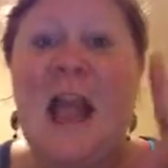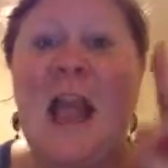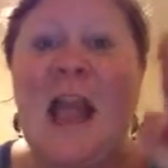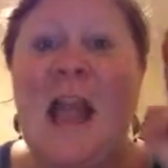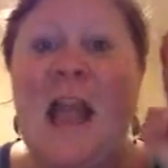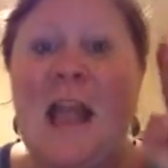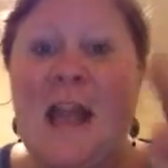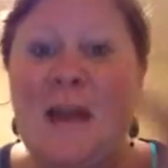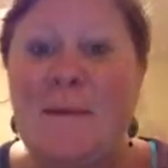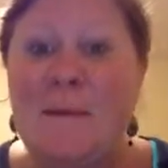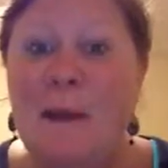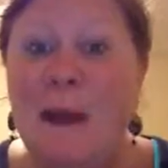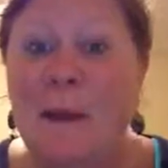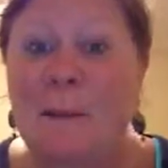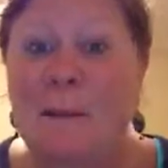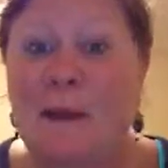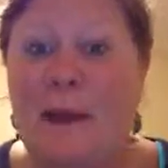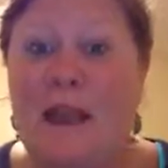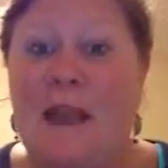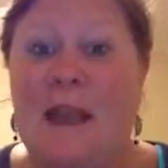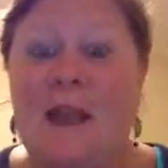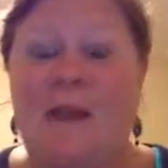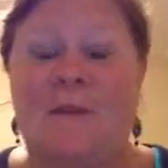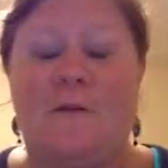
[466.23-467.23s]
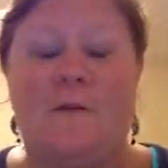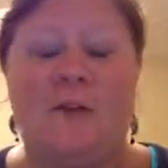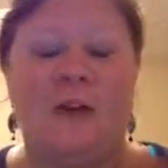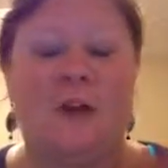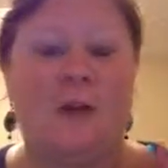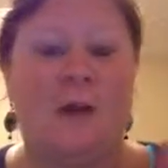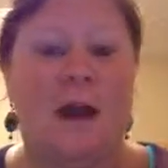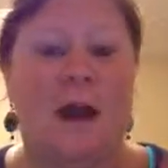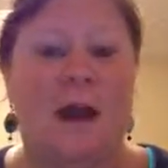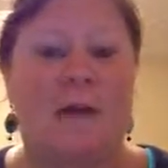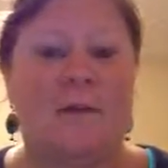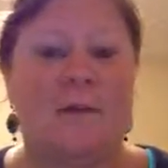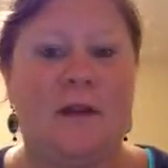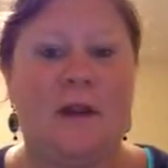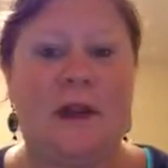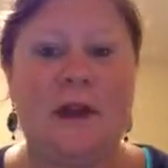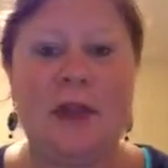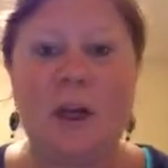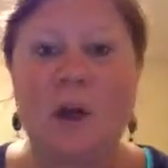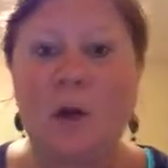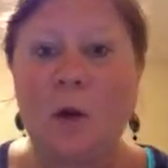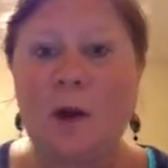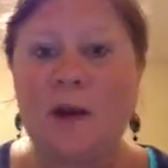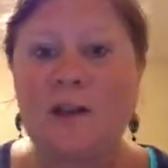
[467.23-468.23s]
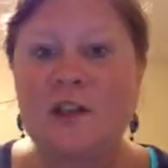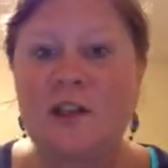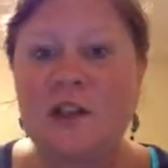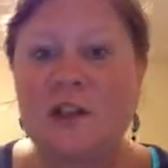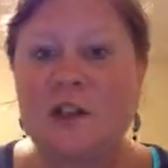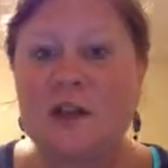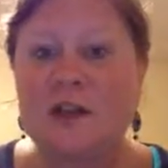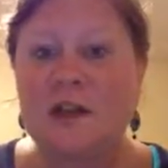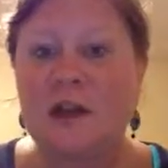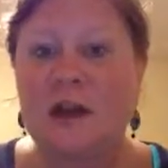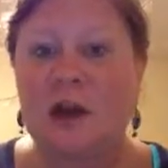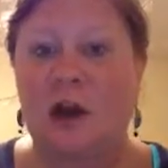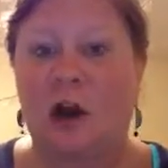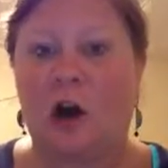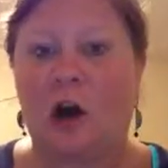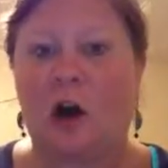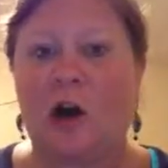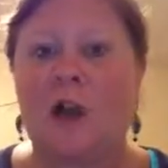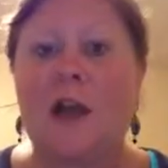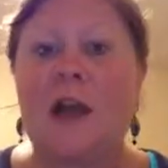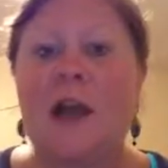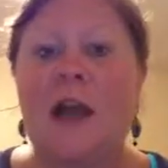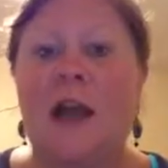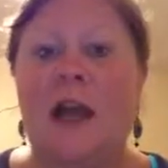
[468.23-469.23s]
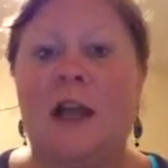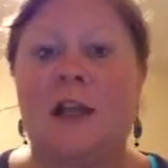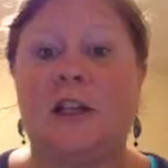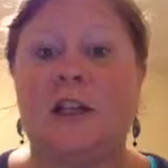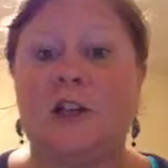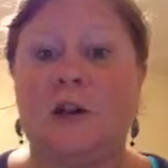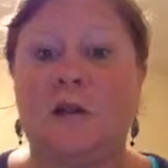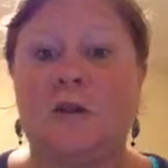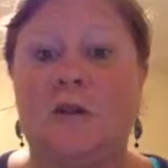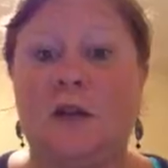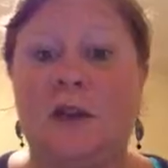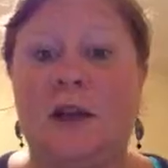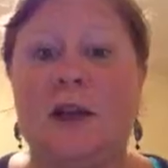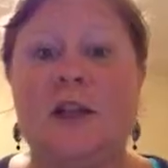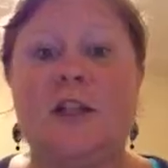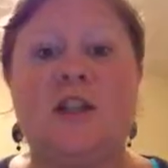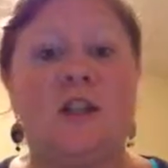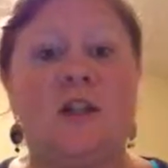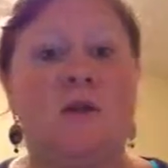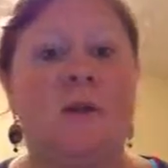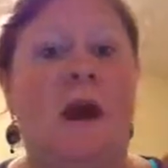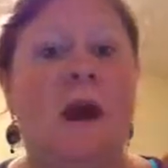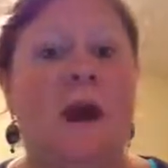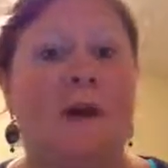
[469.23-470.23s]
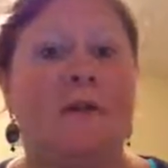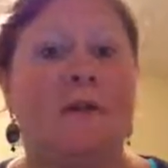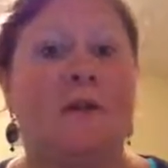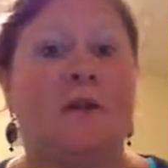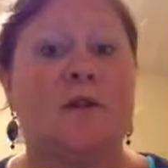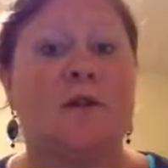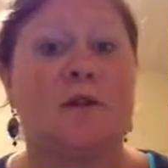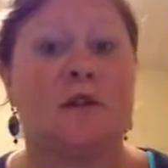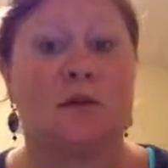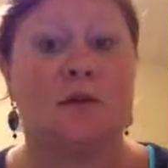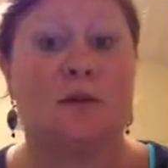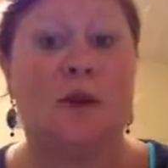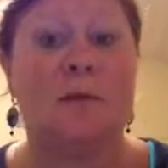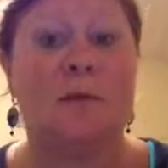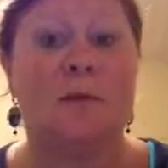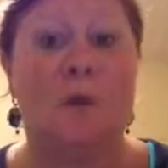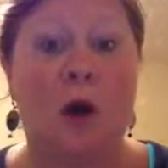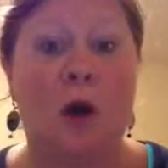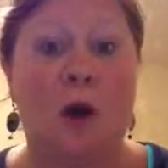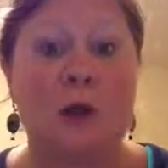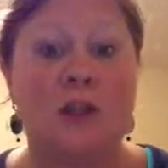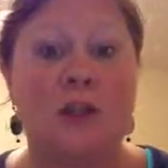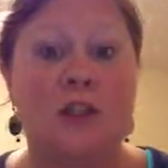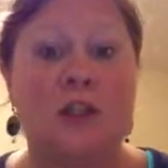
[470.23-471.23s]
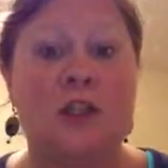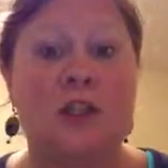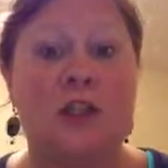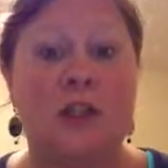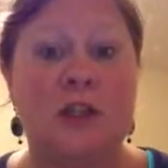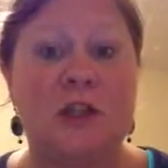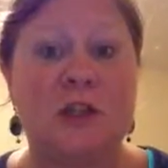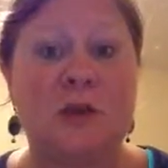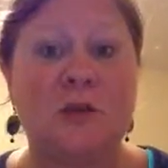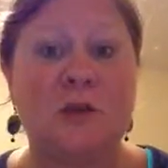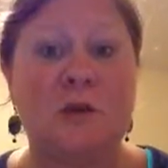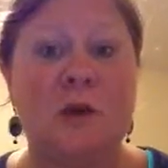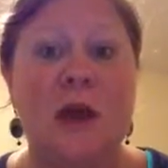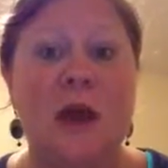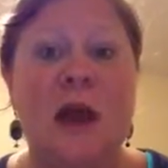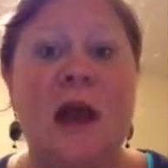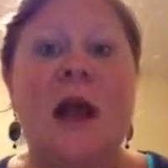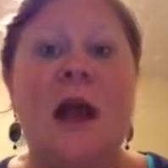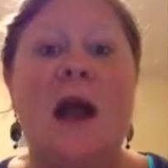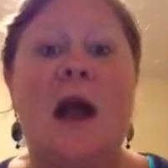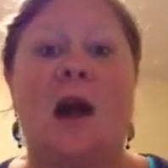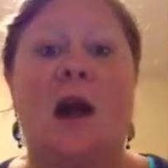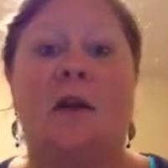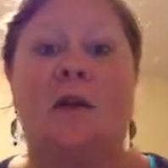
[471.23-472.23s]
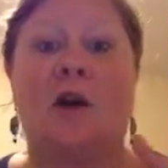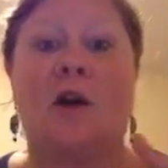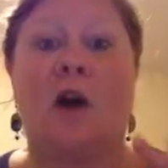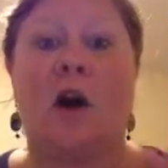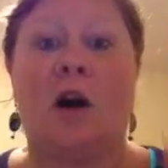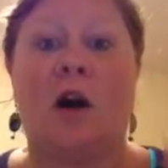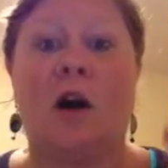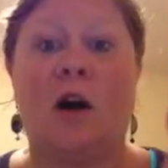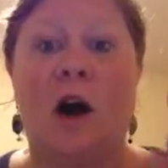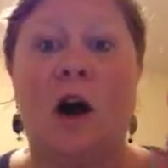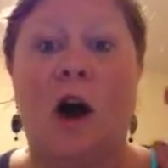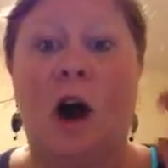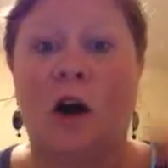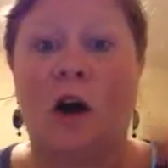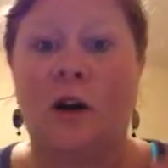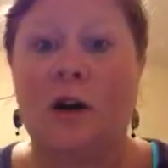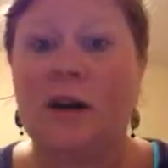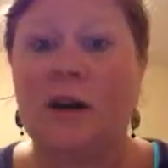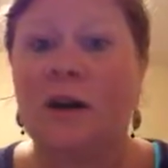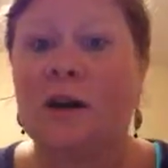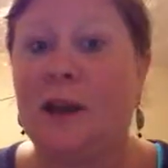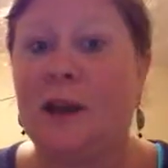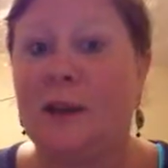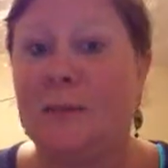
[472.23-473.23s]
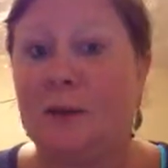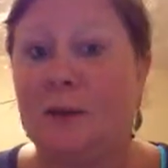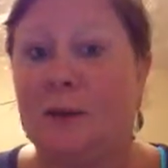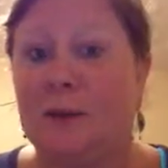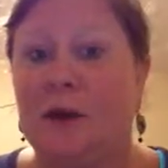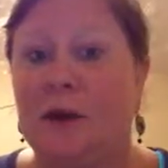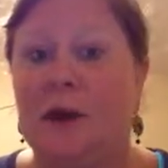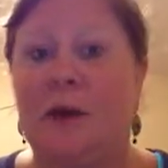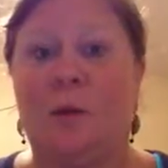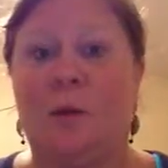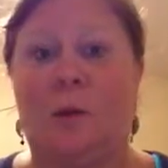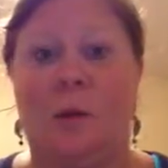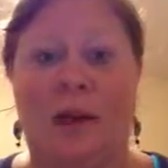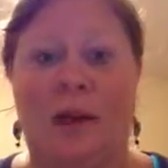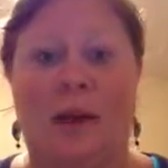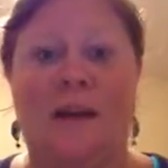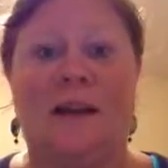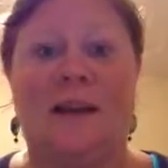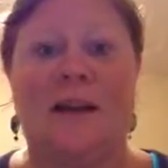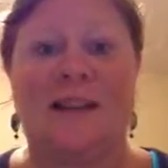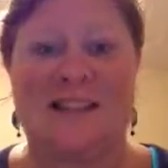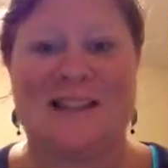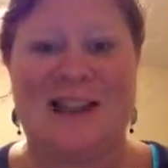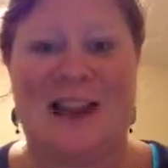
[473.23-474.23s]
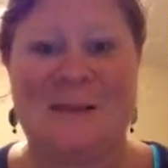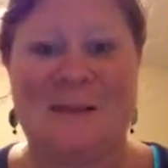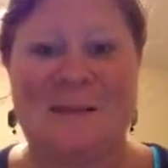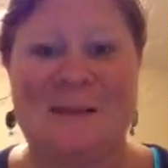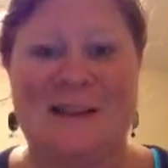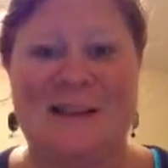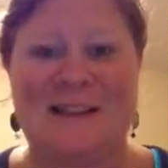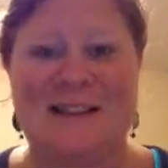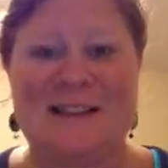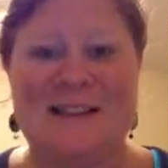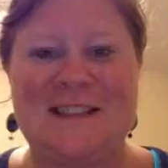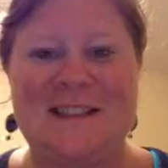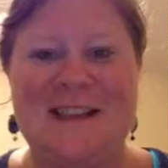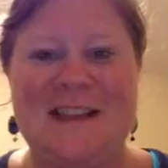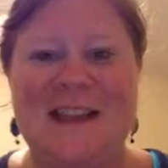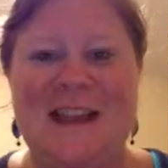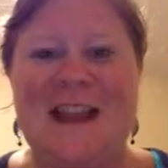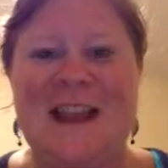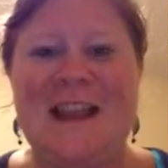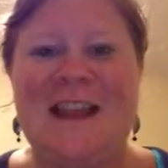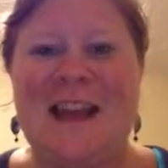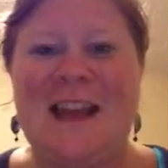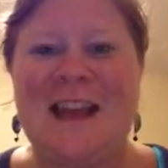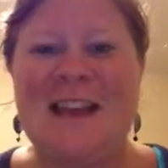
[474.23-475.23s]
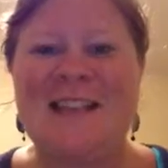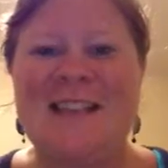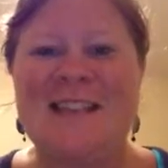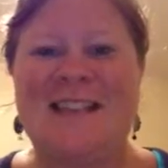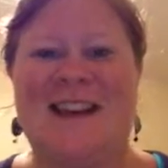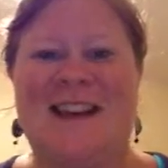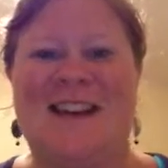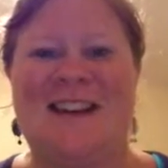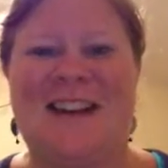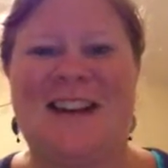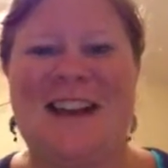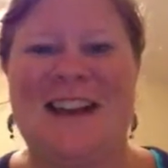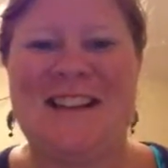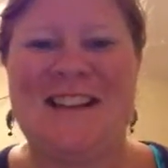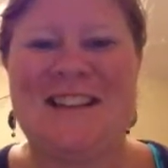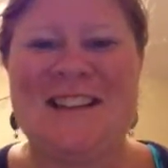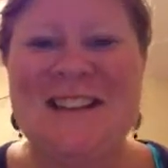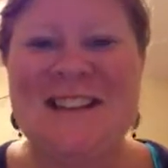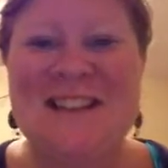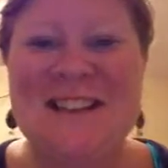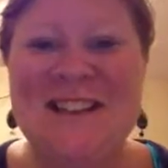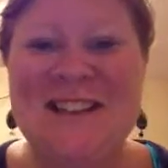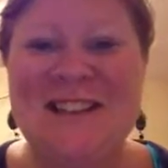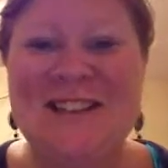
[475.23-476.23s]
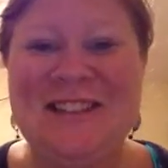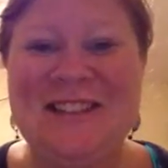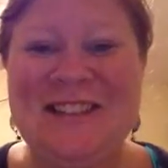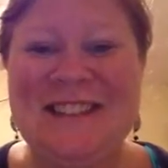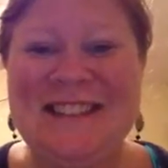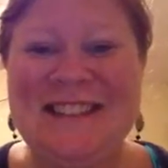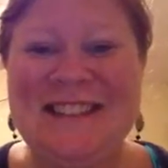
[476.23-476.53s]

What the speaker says: Email me if you have any questions at all, and don't forget you have those 3 parts to do, and they're all already labeled in weekly assignments. Thanks, and I'll catch you soon.